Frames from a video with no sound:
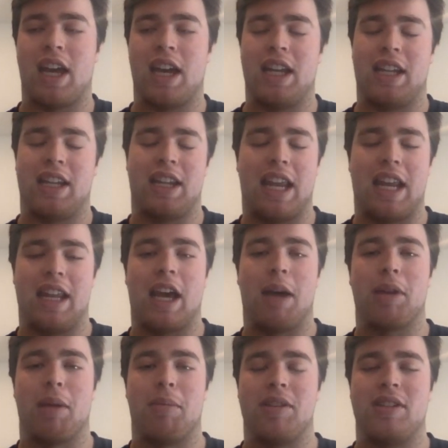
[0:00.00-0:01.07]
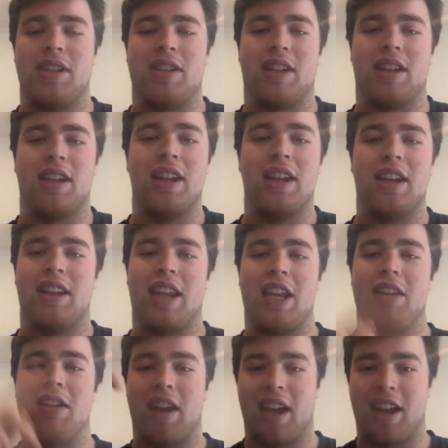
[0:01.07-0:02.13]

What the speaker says: in the upcoming season. Thank you.